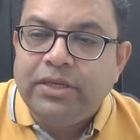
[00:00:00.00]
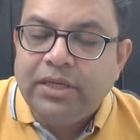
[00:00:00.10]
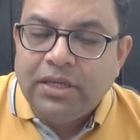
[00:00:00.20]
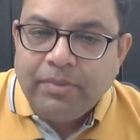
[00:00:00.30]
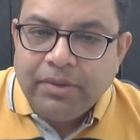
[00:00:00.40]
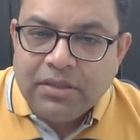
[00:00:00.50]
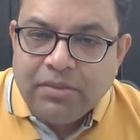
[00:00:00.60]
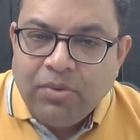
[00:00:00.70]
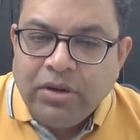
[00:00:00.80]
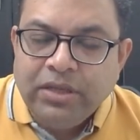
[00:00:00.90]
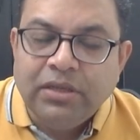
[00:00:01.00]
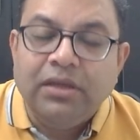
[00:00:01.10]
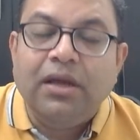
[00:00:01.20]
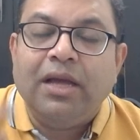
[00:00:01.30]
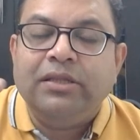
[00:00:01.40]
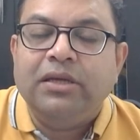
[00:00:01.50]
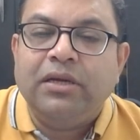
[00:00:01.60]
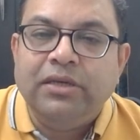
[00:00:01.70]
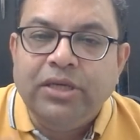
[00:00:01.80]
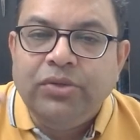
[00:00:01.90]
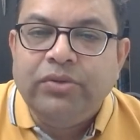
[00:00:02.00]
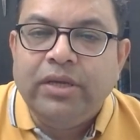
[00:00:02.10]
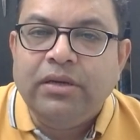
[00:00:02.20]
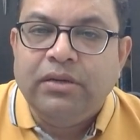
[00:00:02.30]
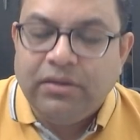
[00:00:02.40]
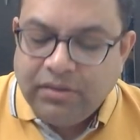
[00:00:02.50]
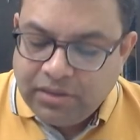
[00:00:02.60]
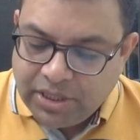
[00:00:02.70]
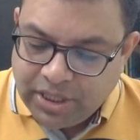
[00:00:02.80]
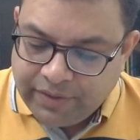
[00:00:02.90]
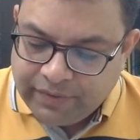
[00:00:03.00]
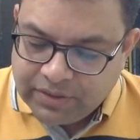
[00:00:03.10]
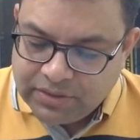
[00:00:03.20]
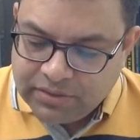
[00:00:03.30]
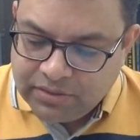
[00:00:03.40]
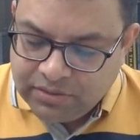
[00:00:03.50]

They take up another body and they continue their cravings.